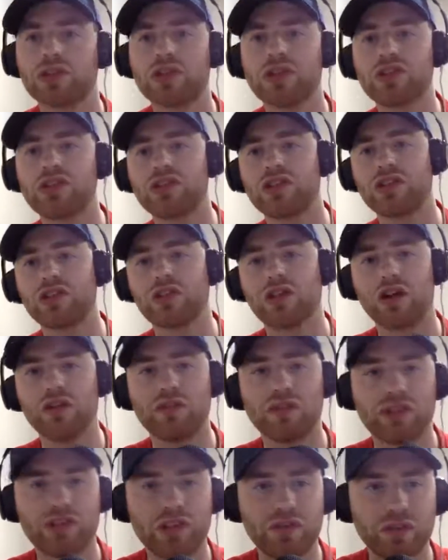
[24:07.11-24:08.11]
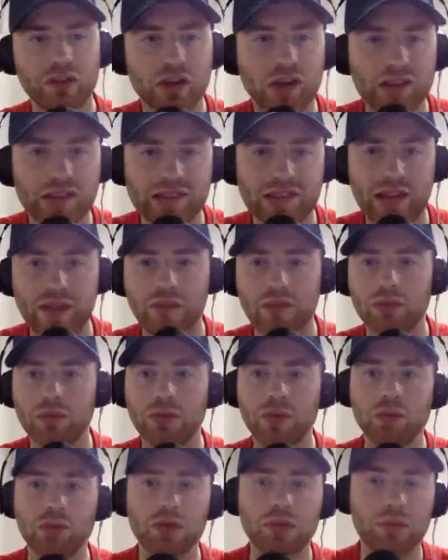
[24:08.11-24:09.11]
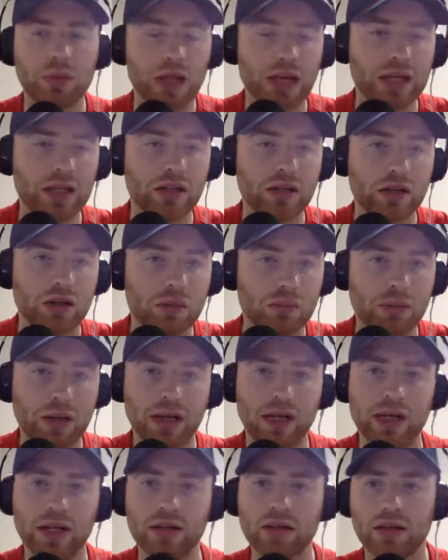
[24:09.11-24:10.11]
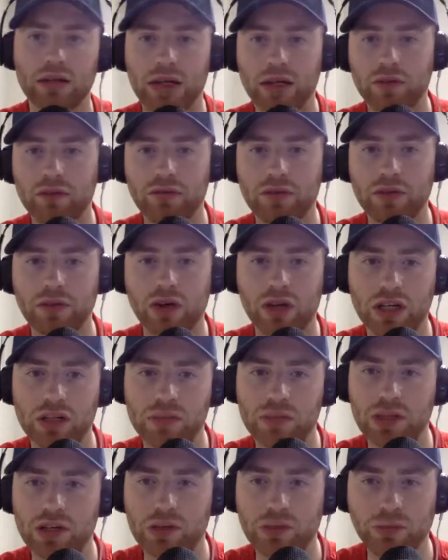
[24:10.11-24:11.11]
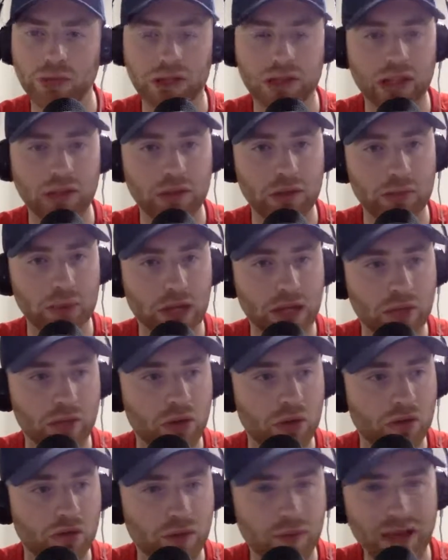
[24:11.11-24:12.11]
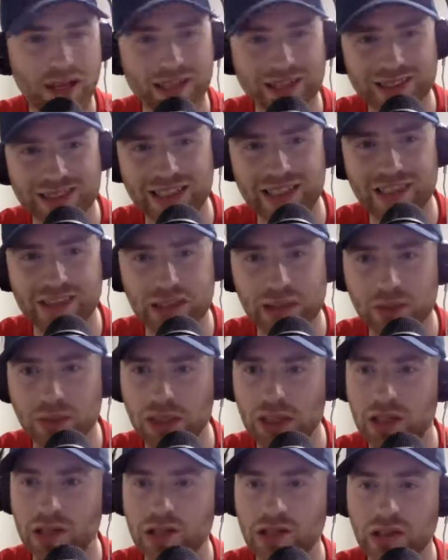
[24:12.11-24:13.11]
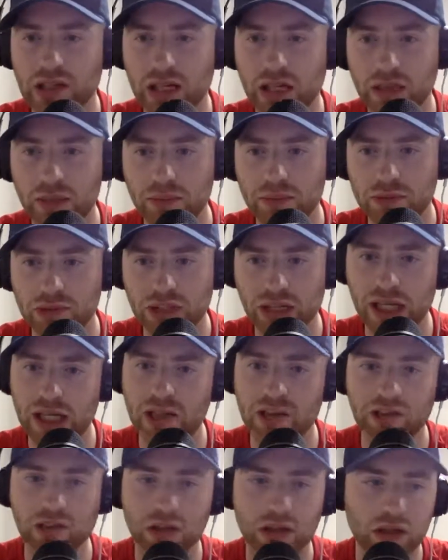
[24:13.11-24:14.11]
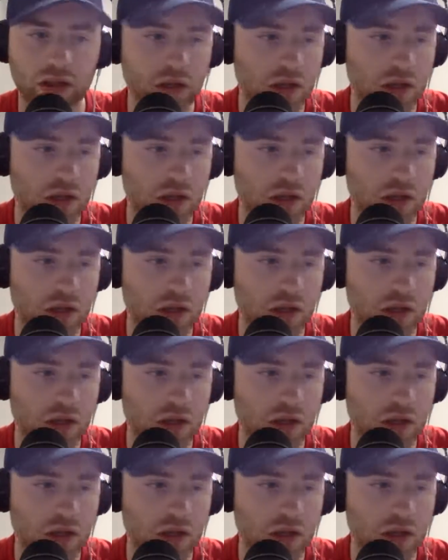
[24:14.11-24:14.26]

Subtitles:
Because obviously, if you got a 7, we would have played a lot better for 90 minutes. But I think we played well for about 60 minutes today. So